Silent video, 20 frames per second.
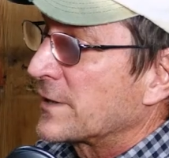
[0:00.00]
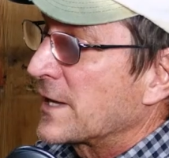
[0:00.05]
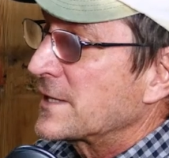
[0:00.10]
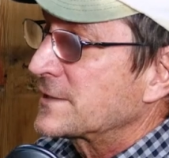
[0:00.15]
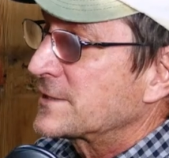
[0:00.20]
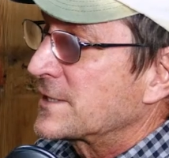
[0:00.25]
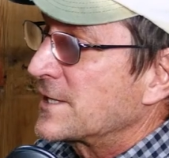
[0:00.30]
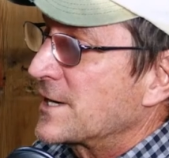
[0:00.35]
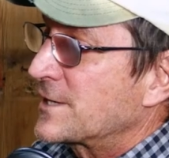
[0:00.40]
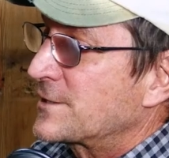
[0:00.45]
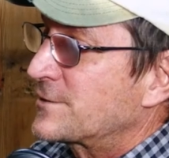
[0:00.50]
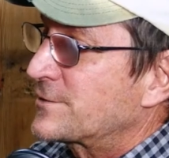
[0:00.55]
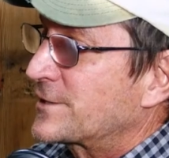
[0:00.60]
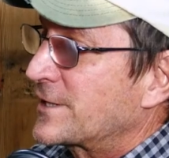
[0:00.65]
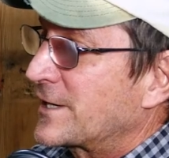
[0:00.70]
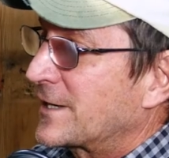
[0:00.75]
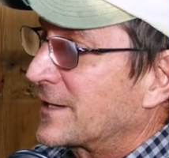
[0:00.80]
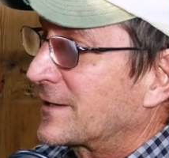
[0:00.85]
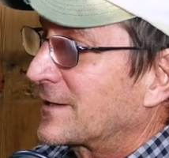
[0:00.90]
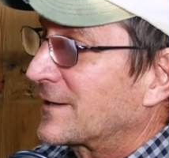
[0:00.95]
well, proud that's of that. An
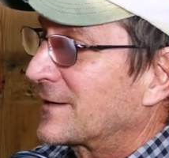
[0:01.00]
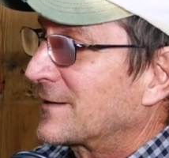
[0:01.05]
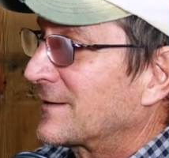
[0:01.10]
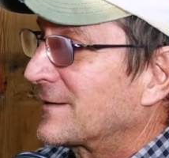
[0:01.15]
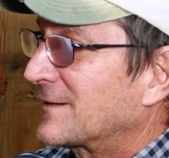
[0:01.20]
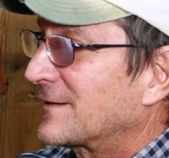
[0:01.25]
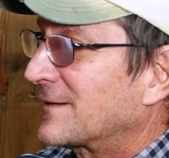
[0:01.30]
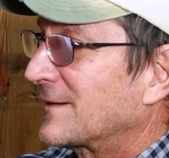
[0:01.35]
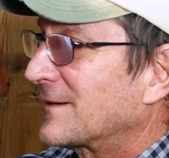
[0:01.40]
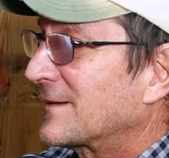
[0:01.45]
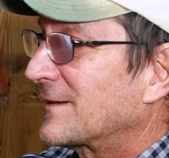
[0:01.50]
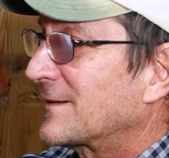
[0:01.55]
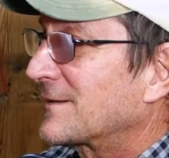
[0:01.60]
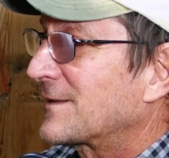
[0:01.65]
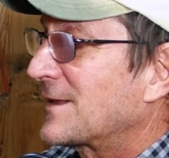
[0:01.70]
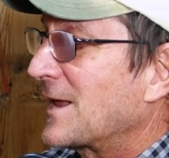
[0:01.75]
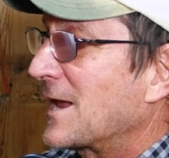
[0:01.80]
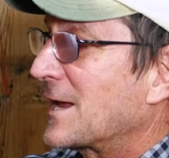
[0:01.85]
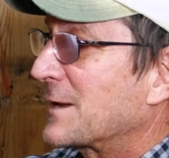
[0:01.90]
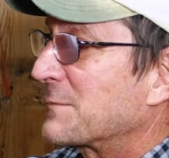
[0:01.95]
interesting
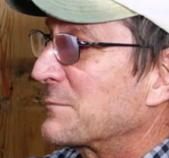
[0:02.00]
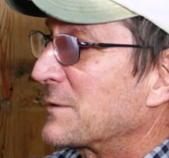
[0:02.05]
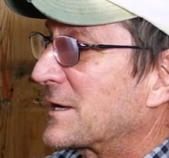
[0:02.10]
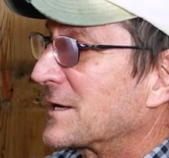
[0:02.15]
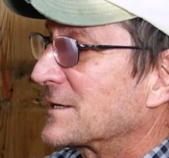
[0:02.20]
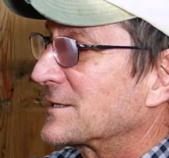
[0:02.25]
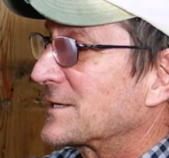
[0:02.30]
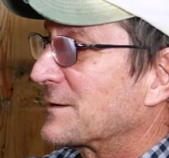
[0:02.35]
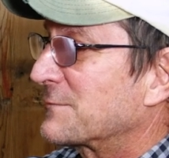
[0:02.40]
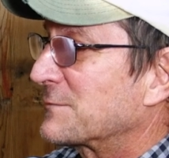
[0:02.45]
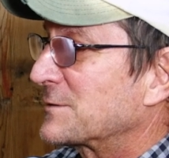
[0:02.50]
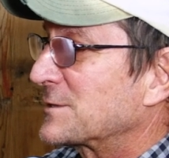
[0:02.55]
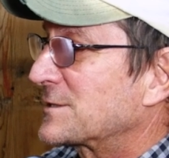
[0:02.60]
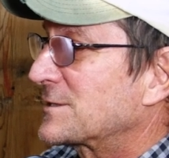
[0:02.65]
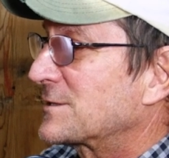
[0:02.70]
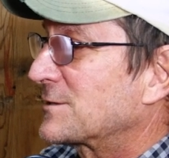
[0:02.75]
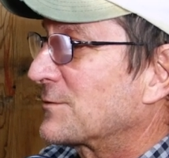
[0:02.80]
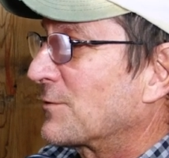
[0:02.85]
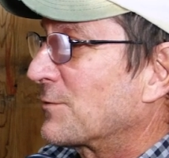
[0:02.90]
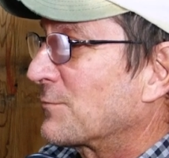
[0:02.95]
thing, because that was
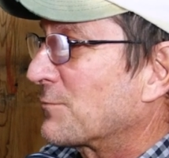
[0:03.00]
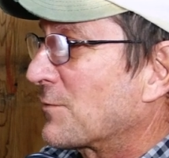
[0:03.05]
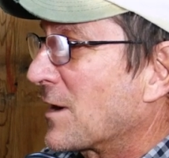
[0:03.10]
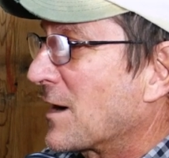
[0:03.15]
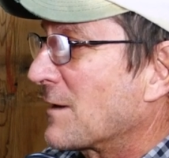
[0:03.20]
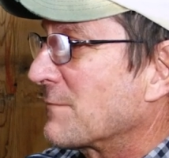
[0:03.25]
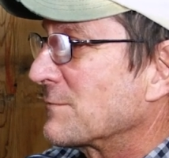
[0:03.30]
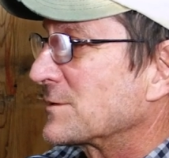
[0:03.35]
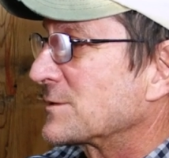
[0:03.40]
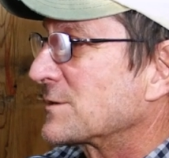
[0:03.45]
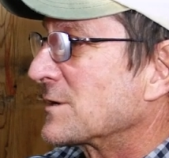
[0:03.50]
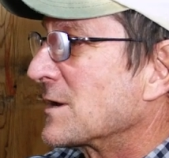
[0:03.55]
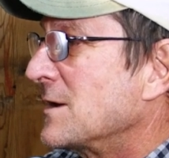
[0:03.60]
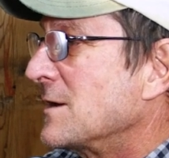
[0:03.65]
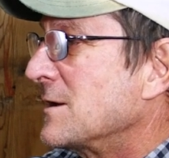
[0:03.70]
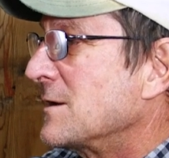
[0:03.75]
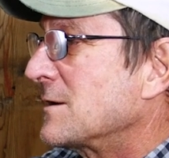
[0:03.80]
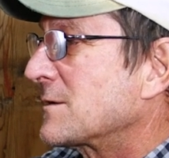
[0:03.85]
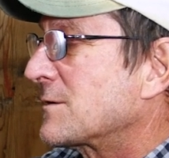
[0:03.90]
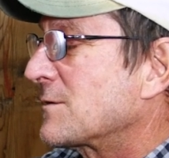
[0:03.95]
sort of where I was
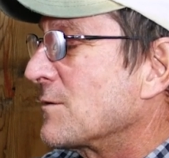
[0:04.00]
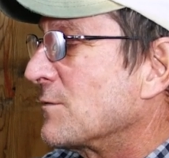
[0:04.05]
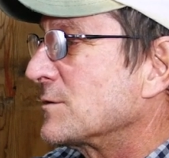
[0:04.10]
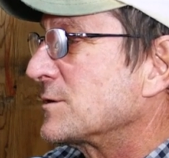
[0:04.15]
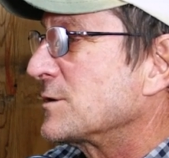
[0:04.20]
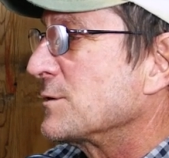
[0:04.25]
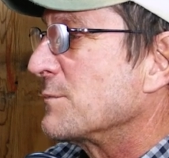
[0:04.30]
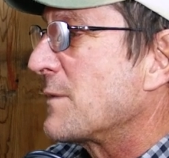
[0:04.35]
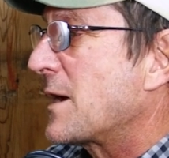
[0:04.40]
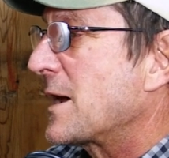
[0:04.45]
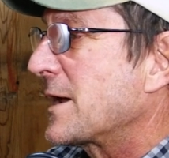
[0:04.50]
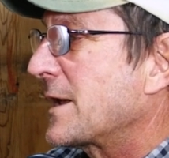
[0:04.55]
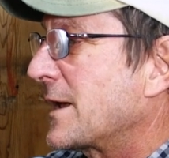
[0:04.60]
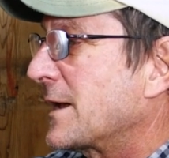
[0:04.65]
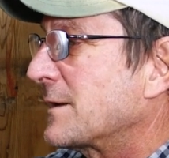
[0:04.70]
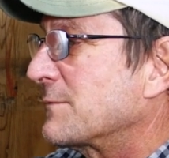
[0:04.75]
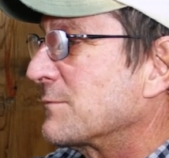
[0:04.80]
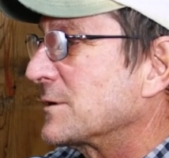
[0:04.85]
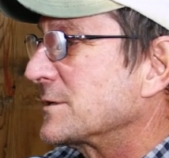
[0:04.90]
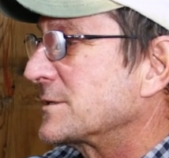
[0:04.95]
going to in my
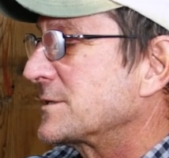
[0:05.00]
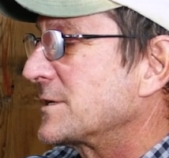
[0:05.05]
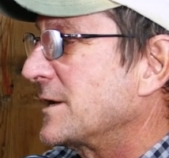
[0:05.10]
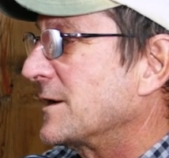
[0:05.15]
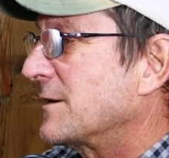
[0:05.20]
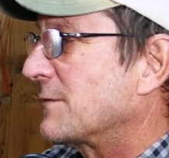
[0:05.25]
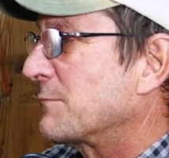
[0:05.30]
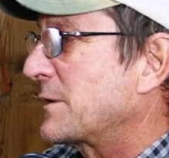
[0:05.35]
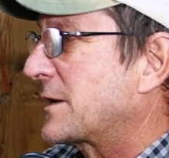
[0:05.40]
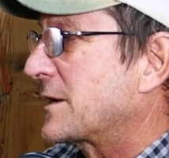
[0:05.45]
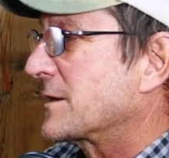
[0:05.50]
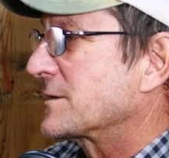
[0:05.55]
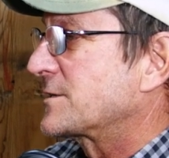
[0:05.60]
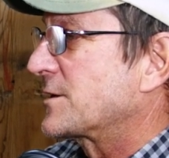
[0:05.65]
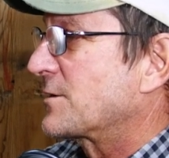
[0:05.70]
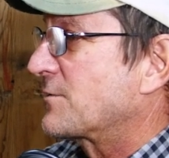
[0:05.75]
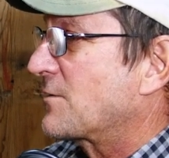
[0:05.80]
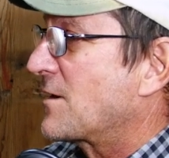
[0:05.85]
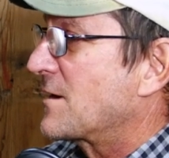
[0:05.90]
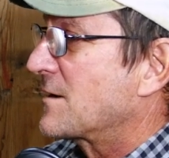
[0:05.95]
head was, you know,
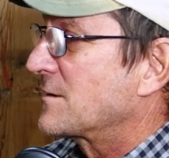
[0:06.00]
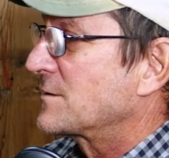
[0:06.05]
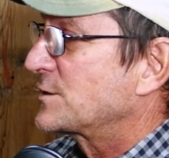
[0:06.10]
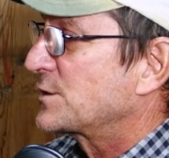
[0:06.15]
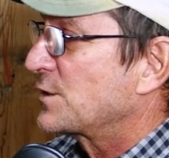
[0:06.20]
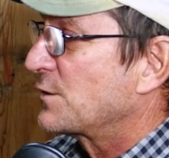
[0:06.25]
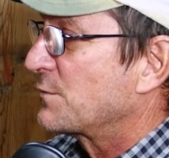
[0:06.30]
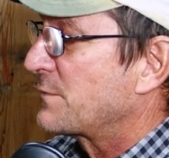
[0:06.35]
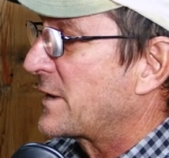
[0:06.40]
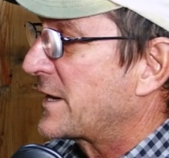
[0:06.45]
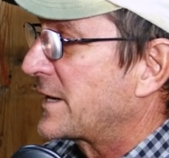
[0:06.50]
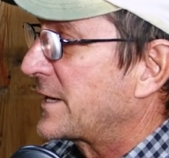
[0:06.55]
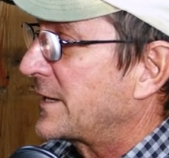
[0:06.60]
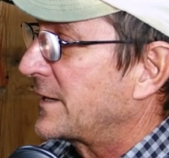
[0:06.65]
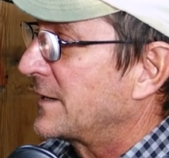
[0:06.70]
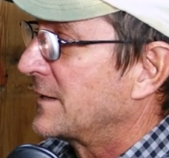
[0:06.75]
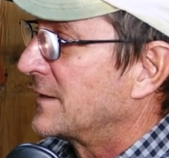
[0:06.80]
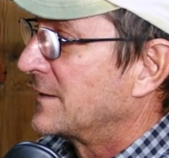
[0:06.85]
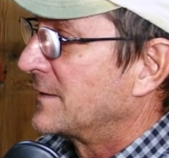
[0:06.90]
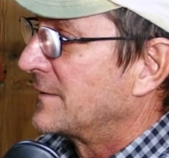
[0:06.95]
because there are so
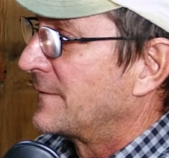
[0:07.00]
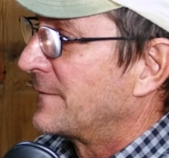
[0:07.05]
many,